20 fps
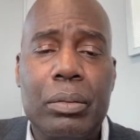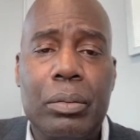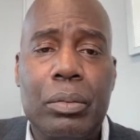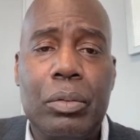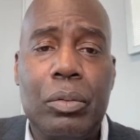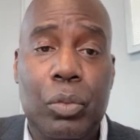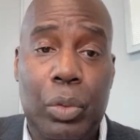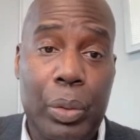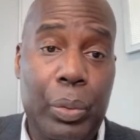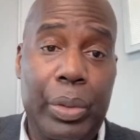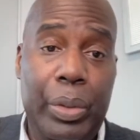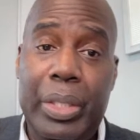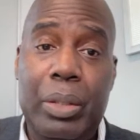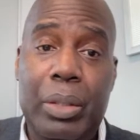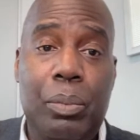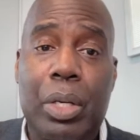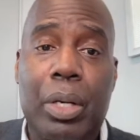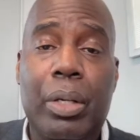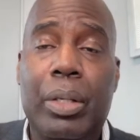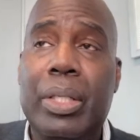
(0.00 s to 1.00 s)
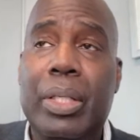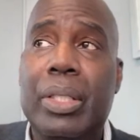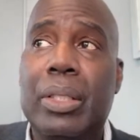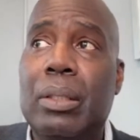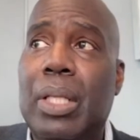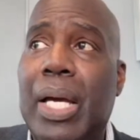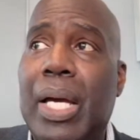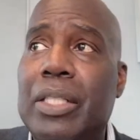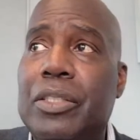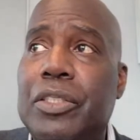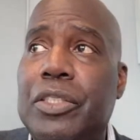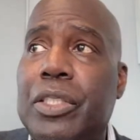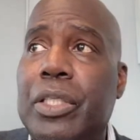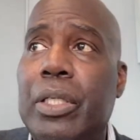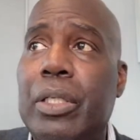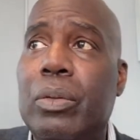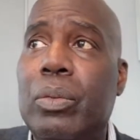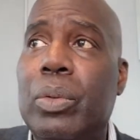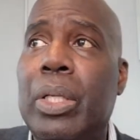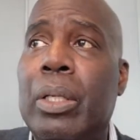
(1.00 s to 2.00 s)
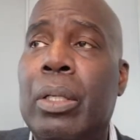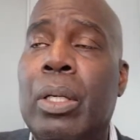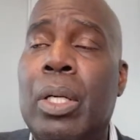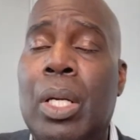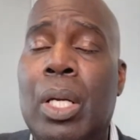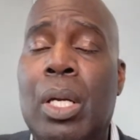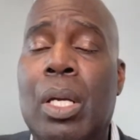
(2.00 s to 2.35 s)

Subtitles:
We were in a market last year where